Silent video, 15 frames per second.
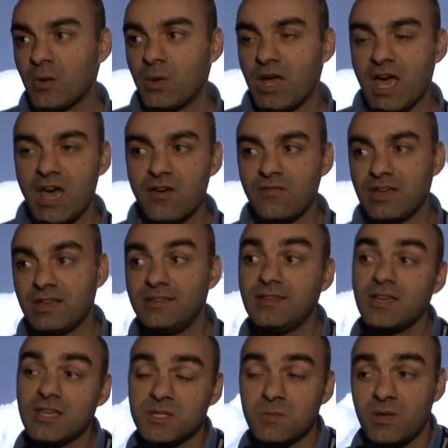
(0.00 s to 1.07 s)
We have a
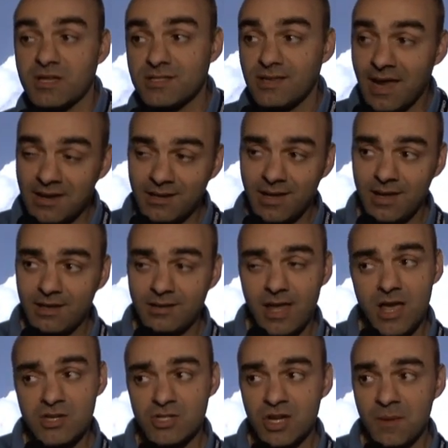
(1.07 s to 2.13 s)
DS Plus
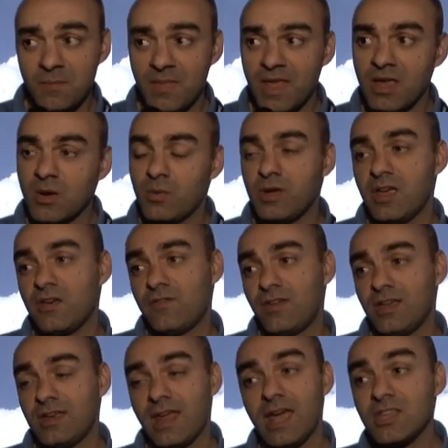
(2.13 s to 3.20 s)
10K-M, we have
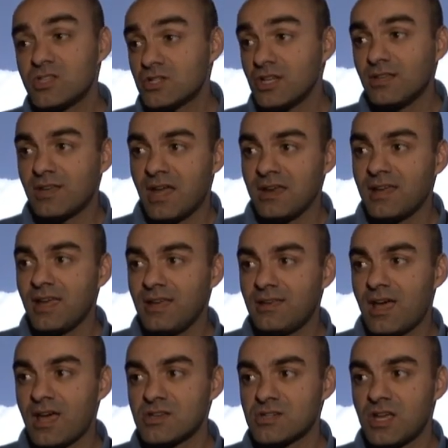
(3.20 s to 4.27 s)
an HD
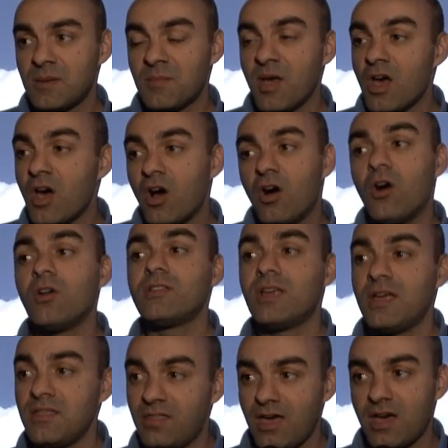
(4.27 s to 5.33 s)
10K-M, all
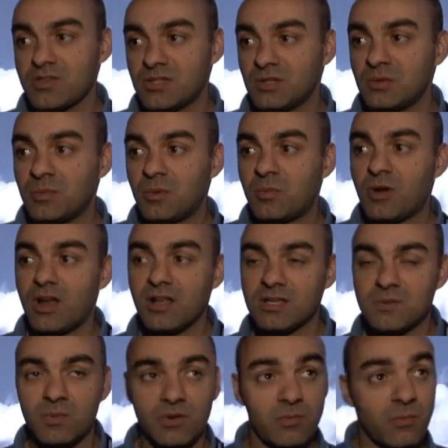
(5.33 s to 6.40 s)
10,000 lumen
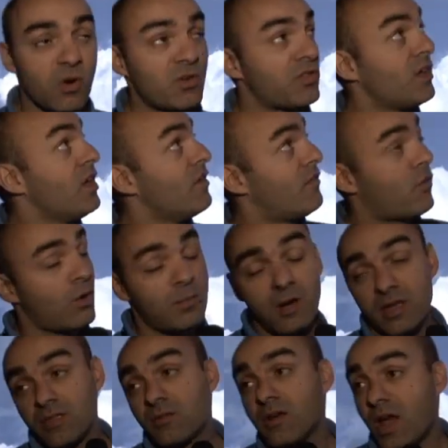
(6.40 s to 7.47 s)
products with both
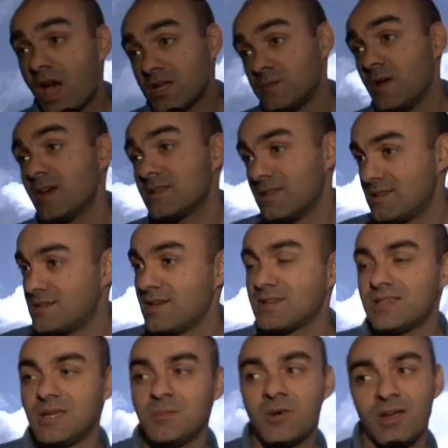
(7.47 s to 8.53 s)
4x3 aspects and
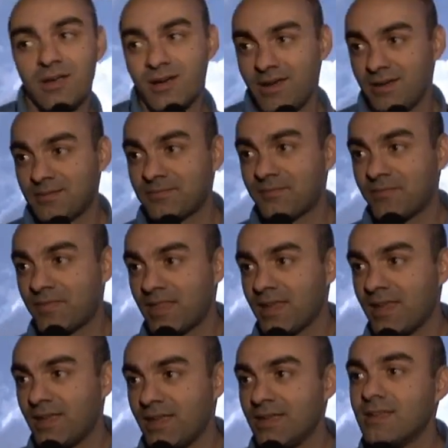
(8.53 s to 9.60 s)
16x9.
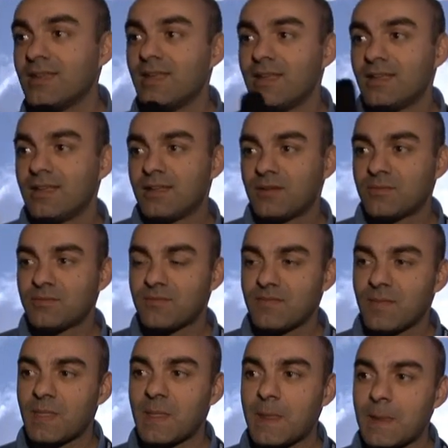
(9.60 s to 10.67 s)
Can you
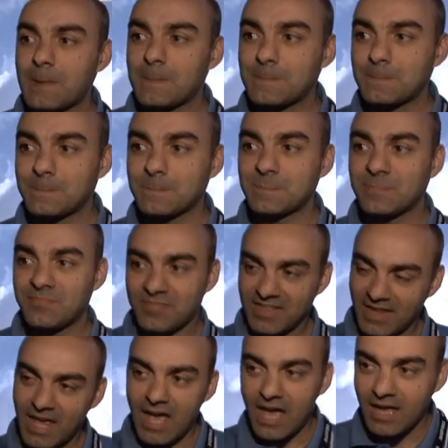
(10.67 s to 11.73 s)
show us
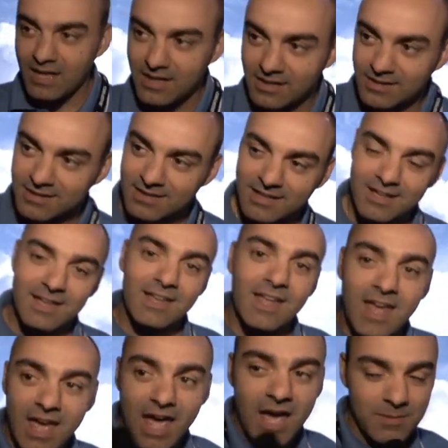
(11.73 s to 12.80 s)
some main features here?
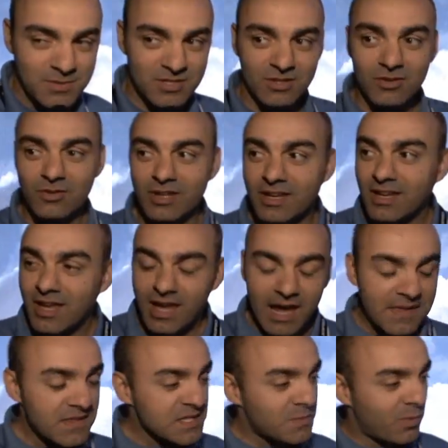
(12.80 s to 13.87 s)
Absolutely.
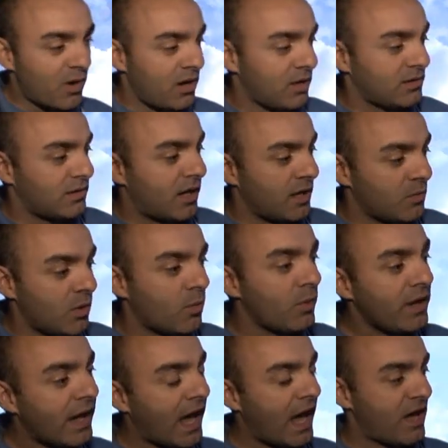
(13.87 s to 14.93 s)
In this product line, what
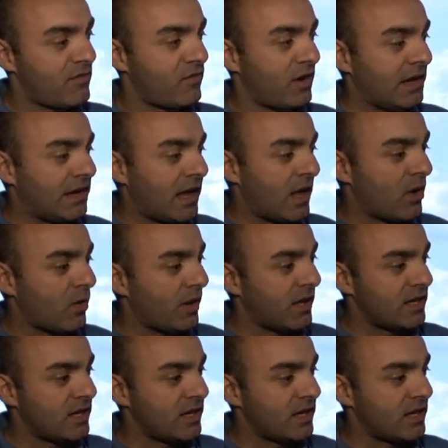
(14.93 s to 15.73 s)
we have right now